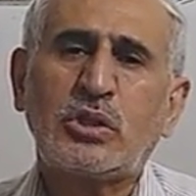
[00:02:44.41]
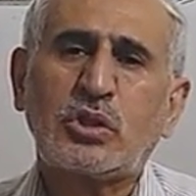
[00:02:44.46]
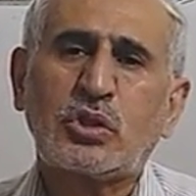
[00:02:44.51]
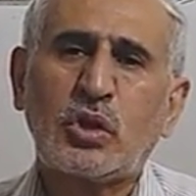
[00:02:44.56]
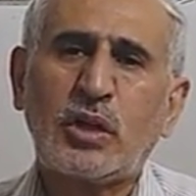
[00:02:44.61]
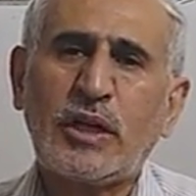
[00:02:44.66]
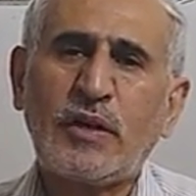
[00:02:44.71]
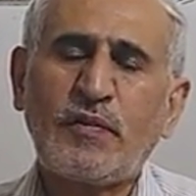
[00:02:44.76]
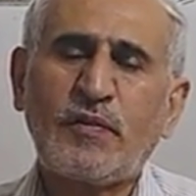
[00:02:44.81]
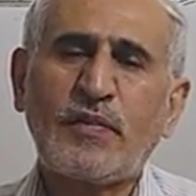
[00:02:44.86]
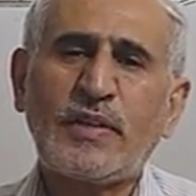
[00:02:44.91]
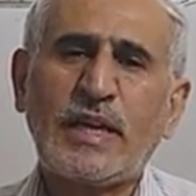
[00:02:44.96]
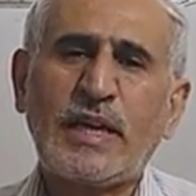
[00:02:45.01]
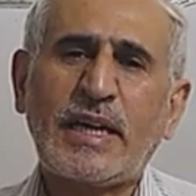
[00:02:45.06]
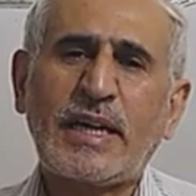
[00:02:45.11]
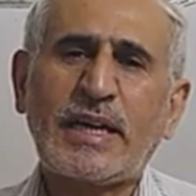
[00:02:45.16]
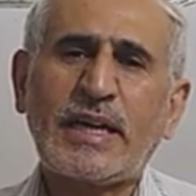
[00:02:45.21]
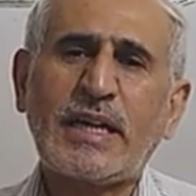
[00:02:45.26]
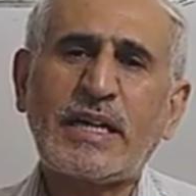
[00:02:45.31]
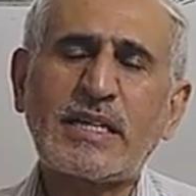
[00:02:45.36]
So if
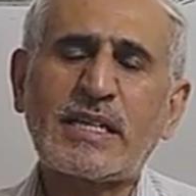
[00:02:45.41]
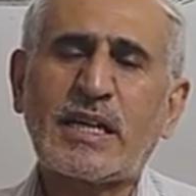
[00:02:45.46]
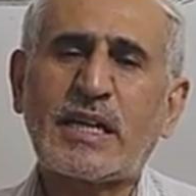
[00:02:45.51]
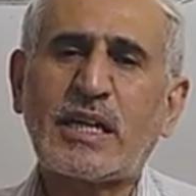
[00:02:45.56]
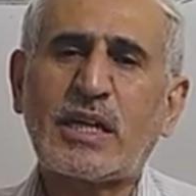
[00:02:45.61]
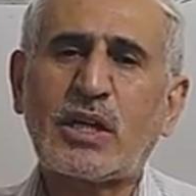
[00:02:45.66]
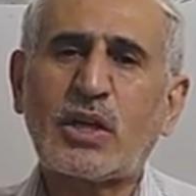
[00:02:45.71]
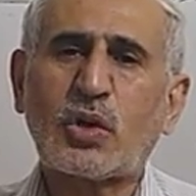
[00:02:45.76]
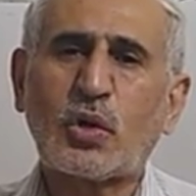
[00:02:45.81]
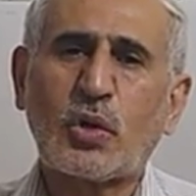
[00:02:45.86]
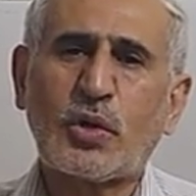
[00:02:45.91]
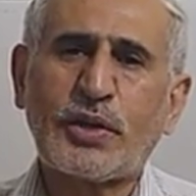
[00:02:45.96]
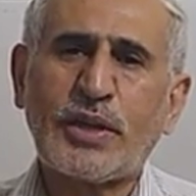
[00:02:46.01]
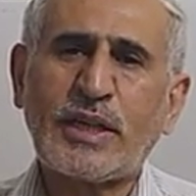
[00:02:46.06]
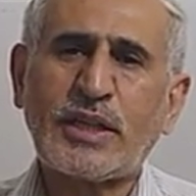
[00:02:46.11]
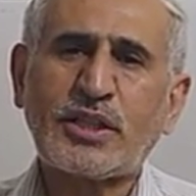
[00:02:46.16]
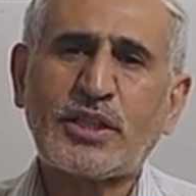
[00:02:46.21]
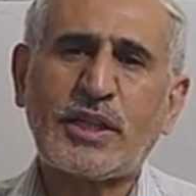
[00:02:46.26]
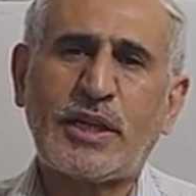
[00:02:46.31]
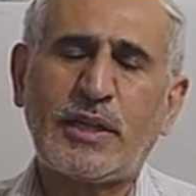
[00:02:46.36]
there is a
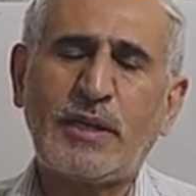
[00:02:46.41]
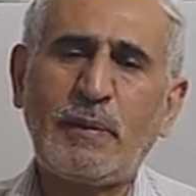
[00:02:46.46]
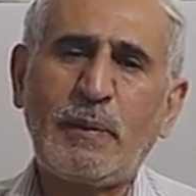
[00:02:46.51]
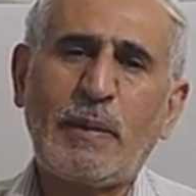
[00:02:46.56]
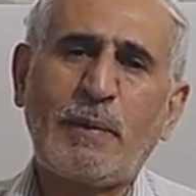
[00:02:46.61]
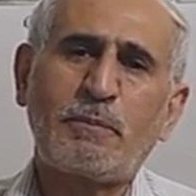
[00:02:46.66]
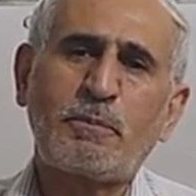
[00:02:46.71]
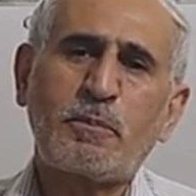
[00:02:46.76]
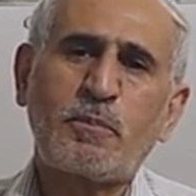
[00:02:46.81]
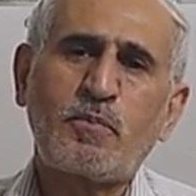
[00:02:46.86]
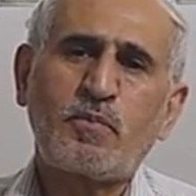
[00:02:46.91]
rotation,